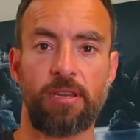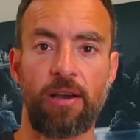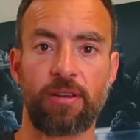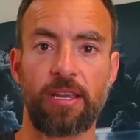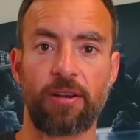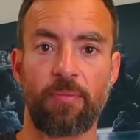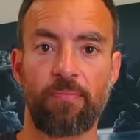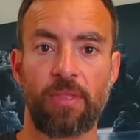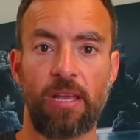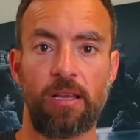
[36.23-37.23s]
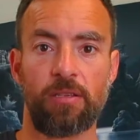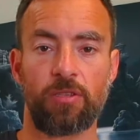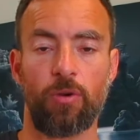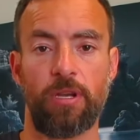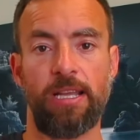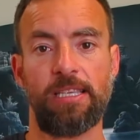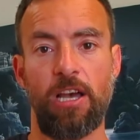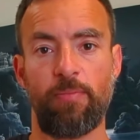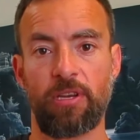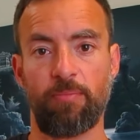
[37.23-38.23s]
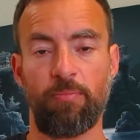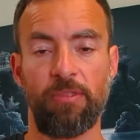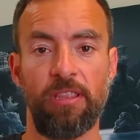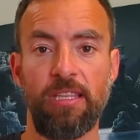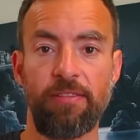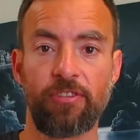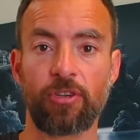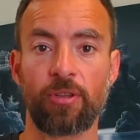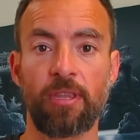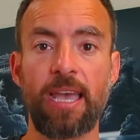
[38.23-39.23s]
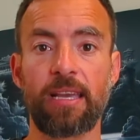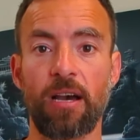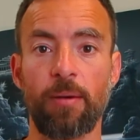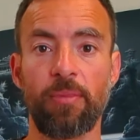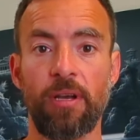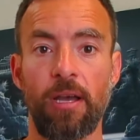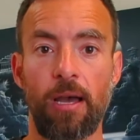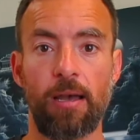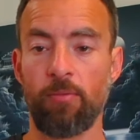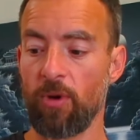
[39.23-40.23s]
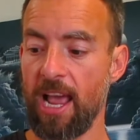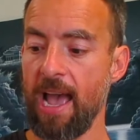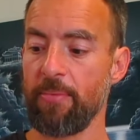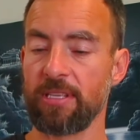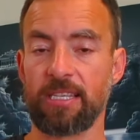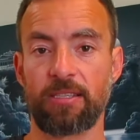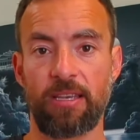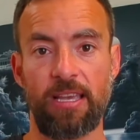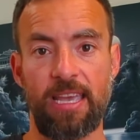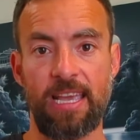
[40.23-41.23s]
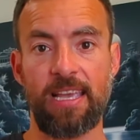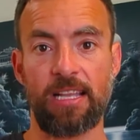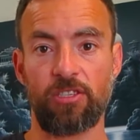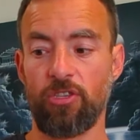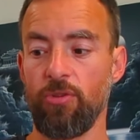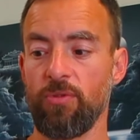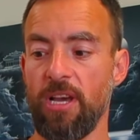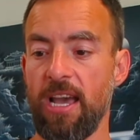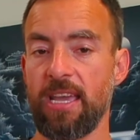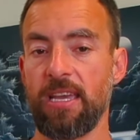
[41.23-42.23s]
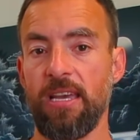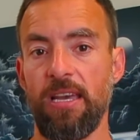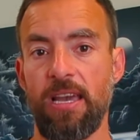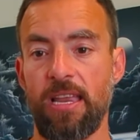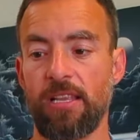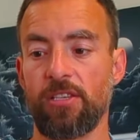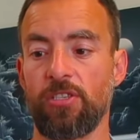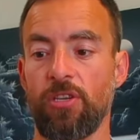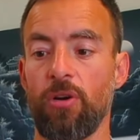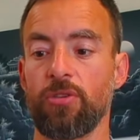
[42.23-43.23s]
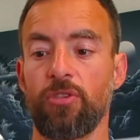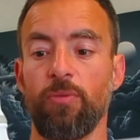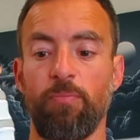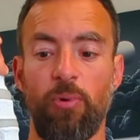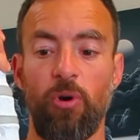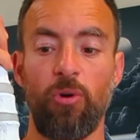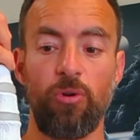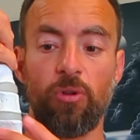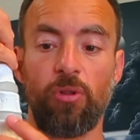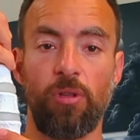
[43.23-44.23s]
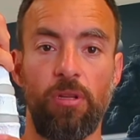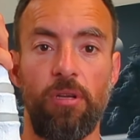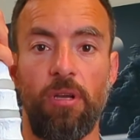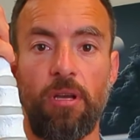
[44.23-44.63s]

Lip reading: down here. So it's helping to lift your leg up. What happens is it gets too tight and it starts to pull